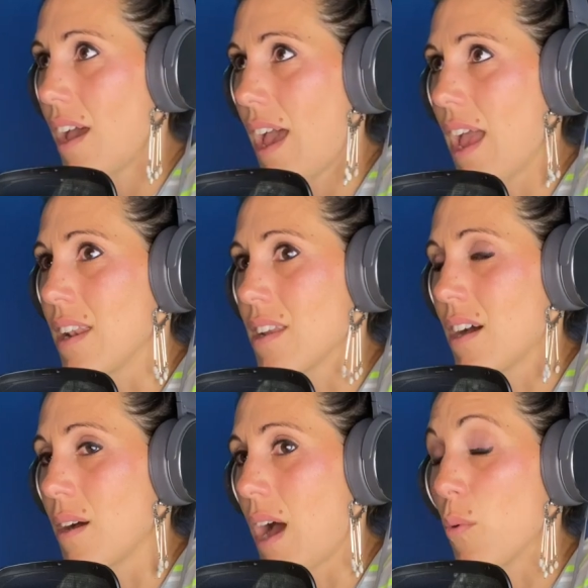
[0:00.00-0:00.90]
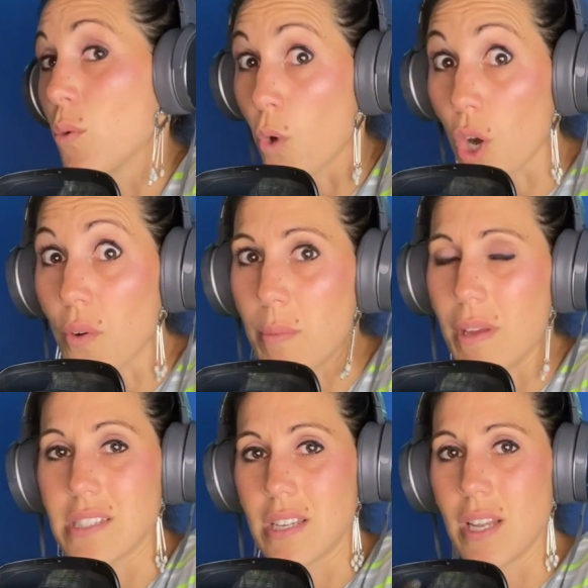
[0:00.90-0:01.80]
And uh, I would worry
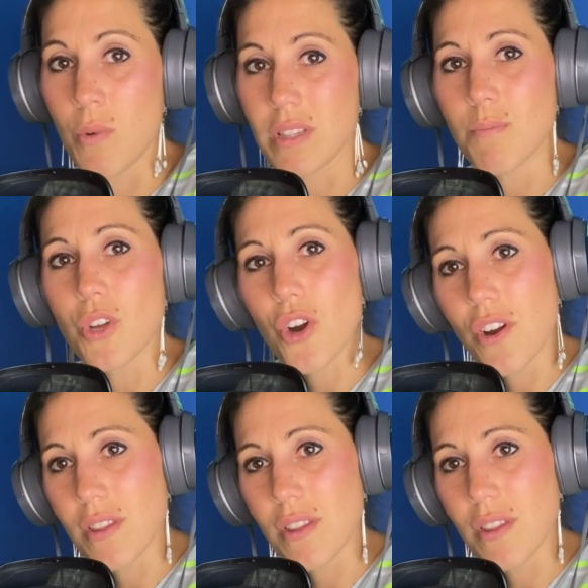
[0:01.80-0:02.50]
because I didn't want them to hurt,